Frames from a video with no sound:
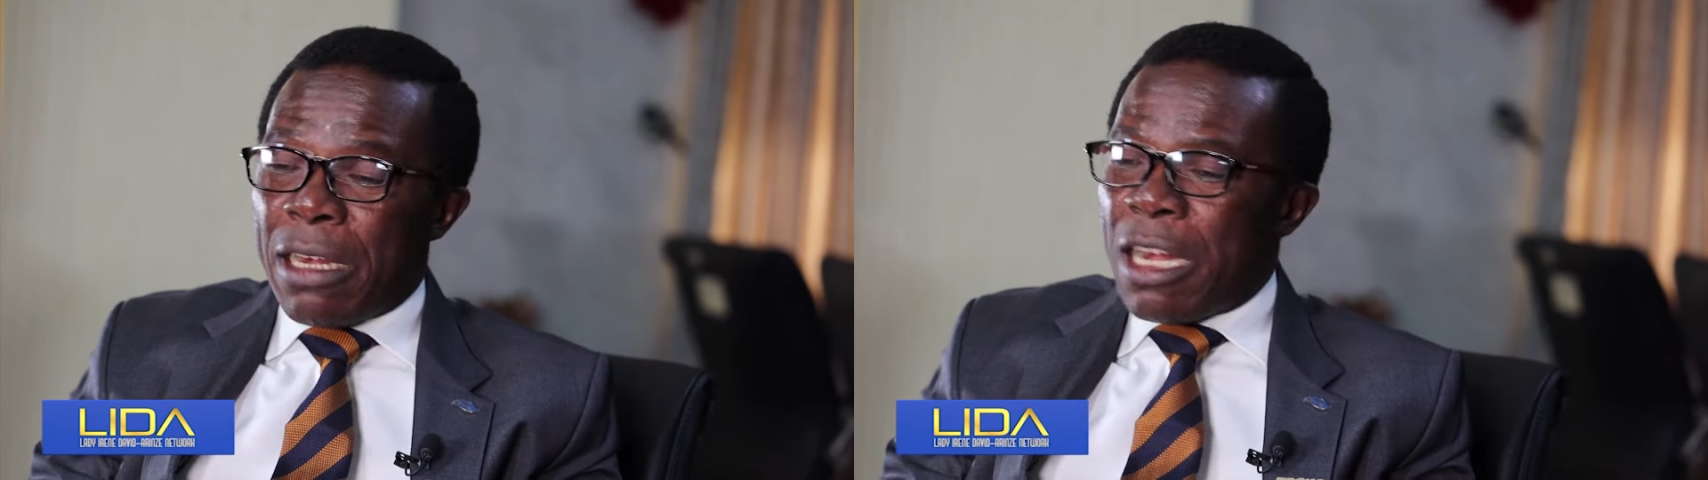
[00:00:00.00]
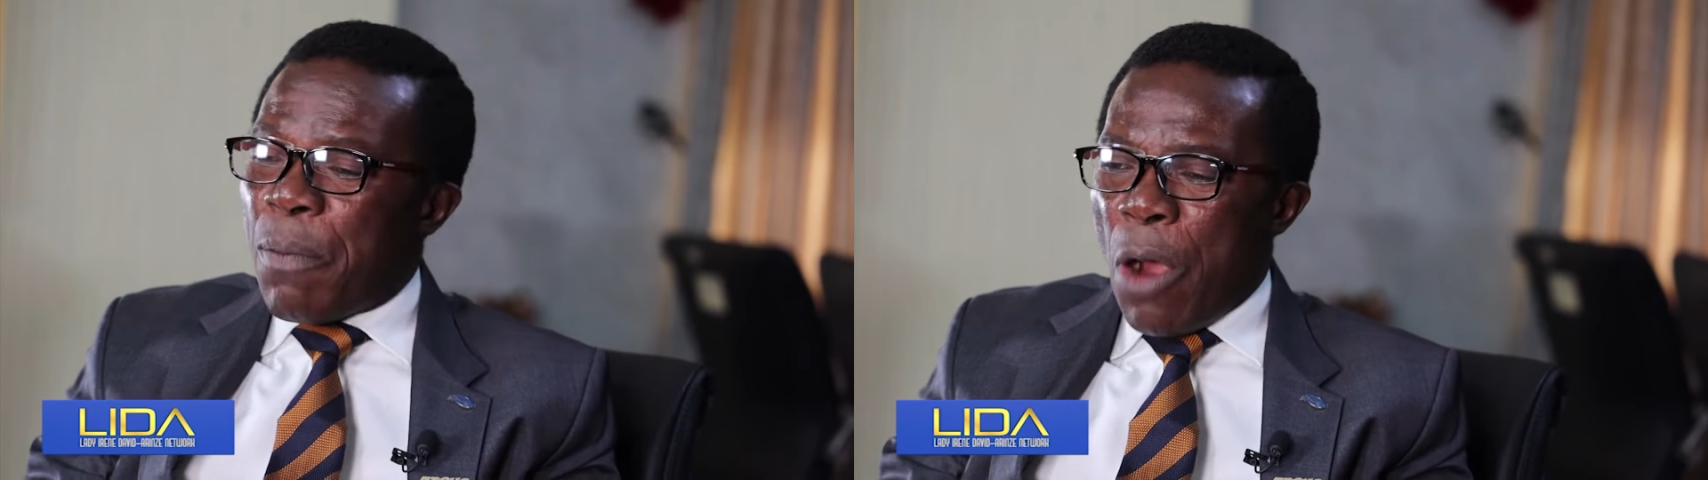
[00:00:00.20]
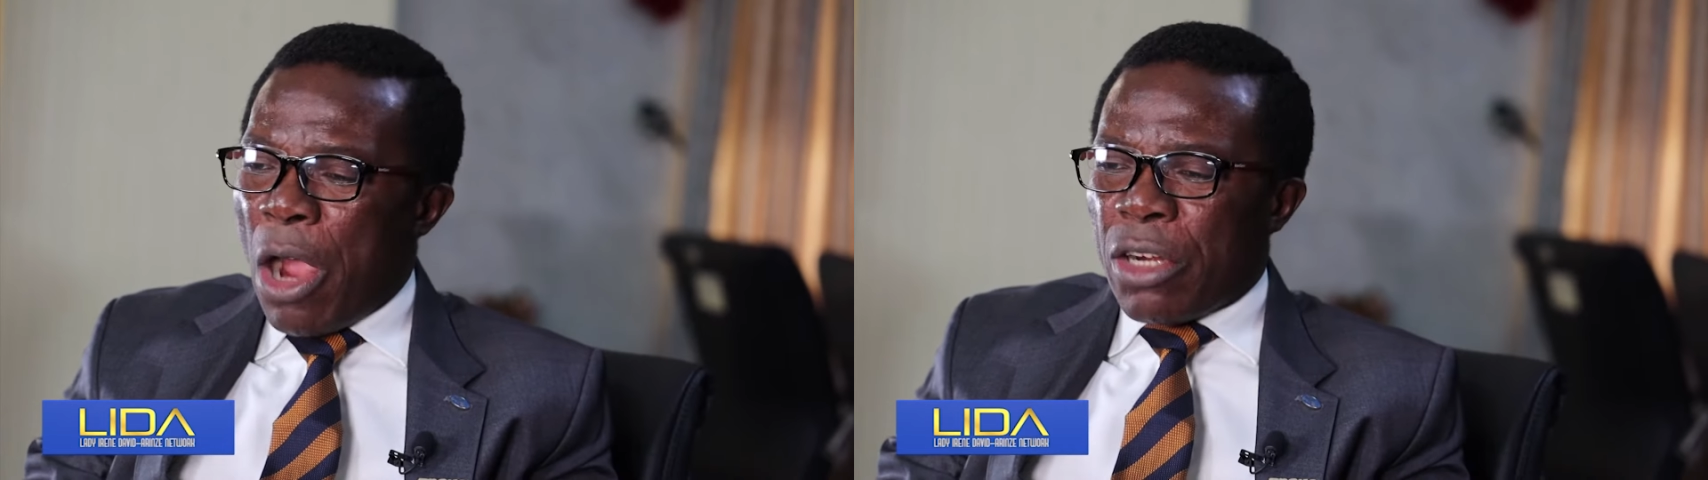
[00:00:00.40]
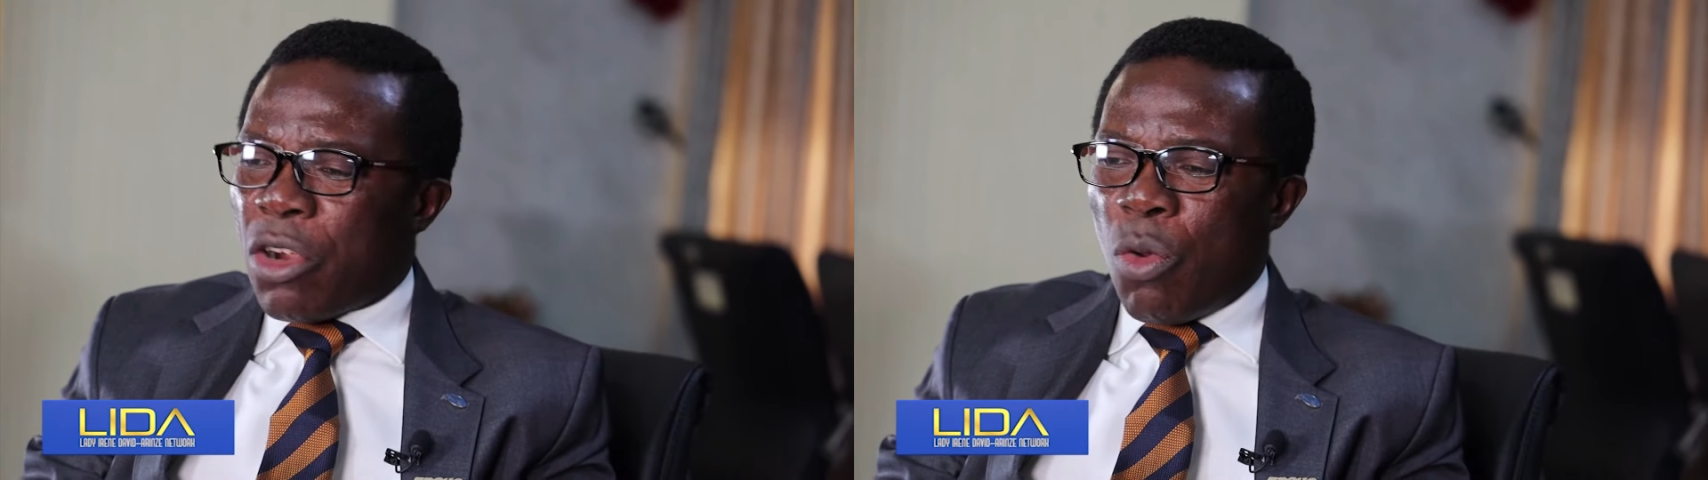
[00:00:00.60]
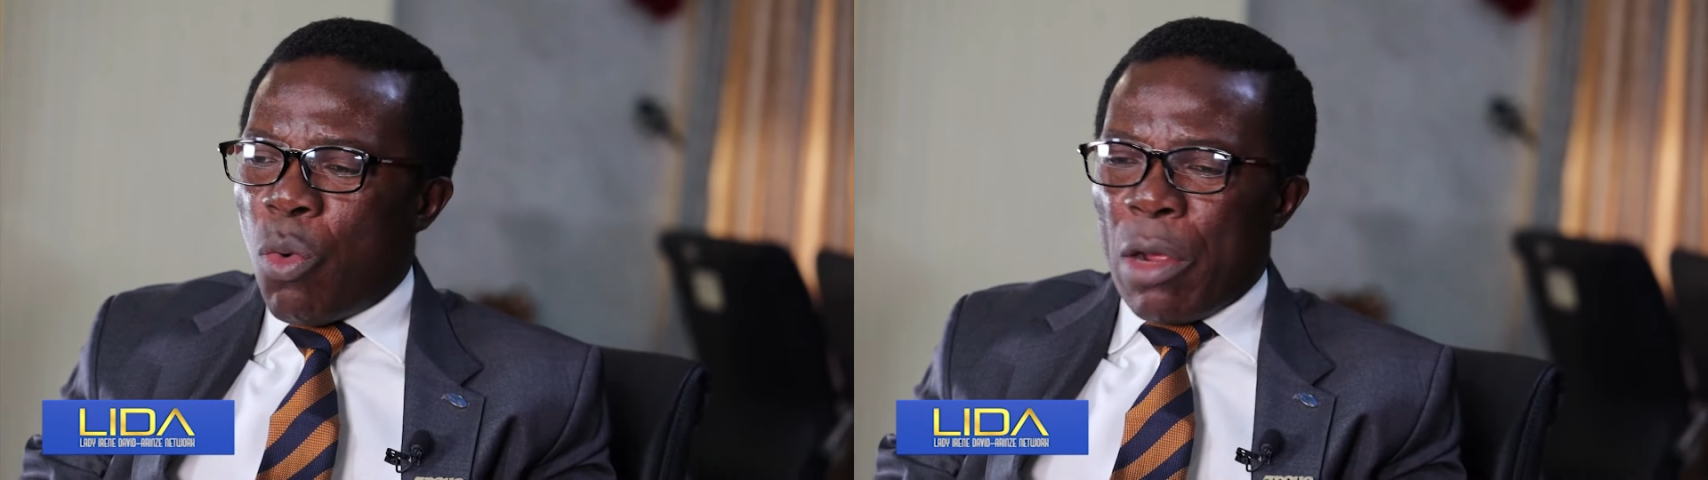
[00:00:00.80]
the boy
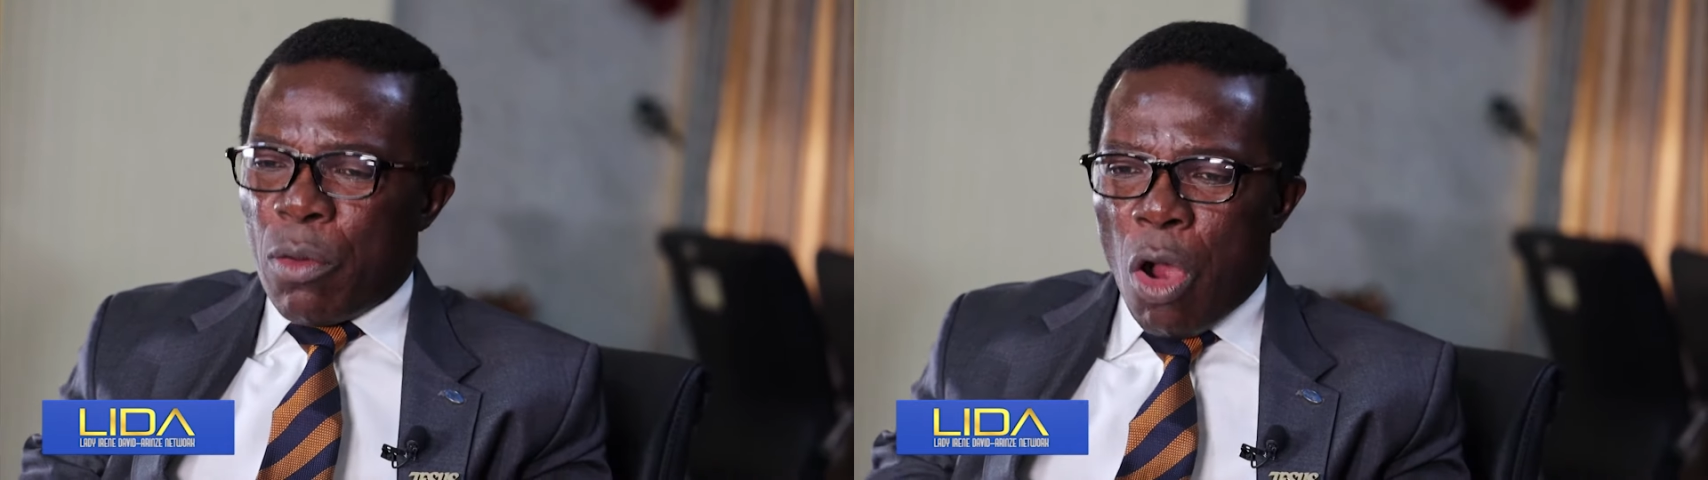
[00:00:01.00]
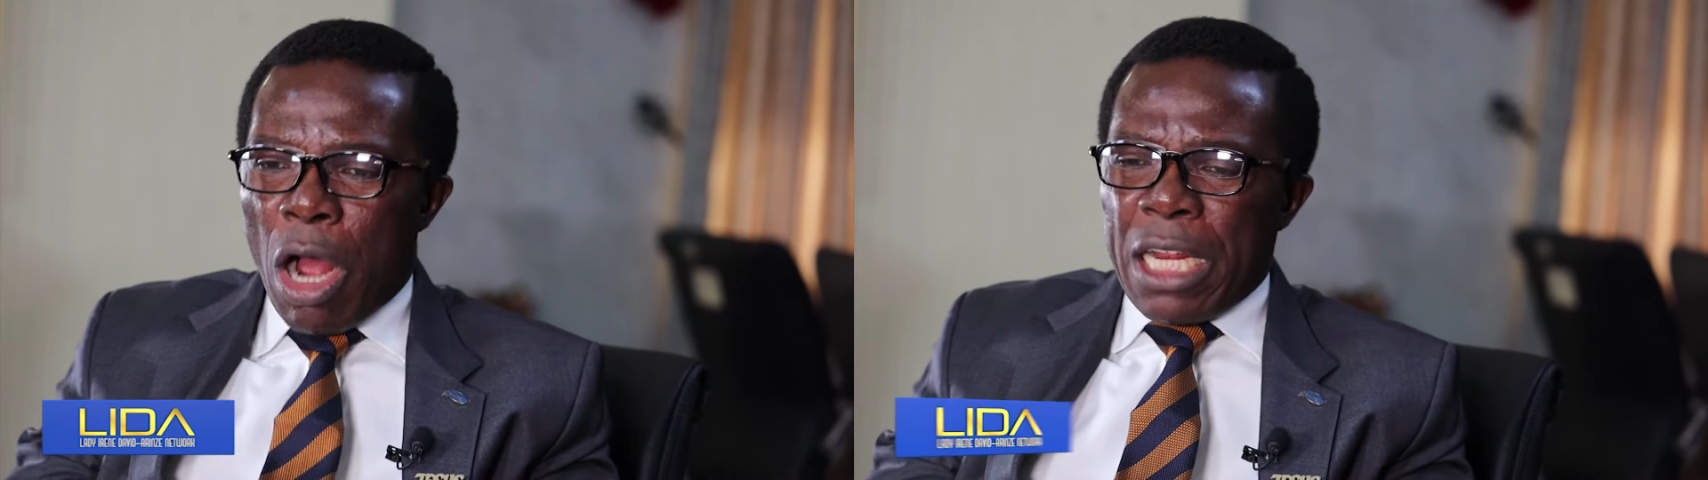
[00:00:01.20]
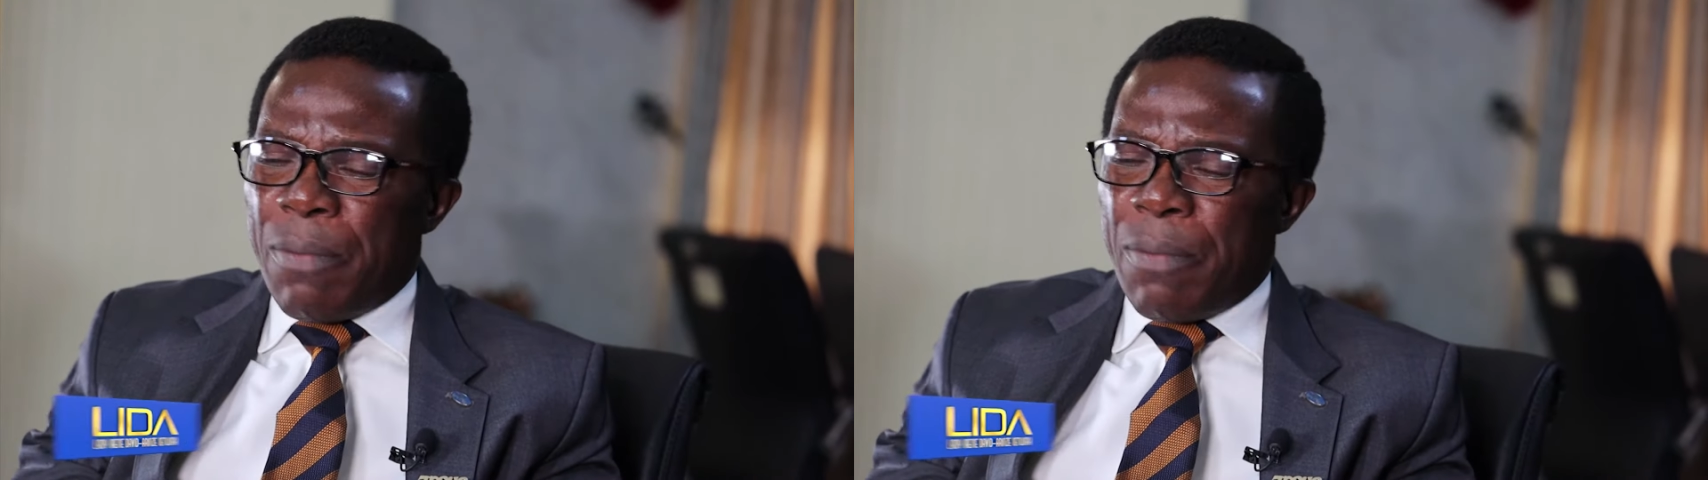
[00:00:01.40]
called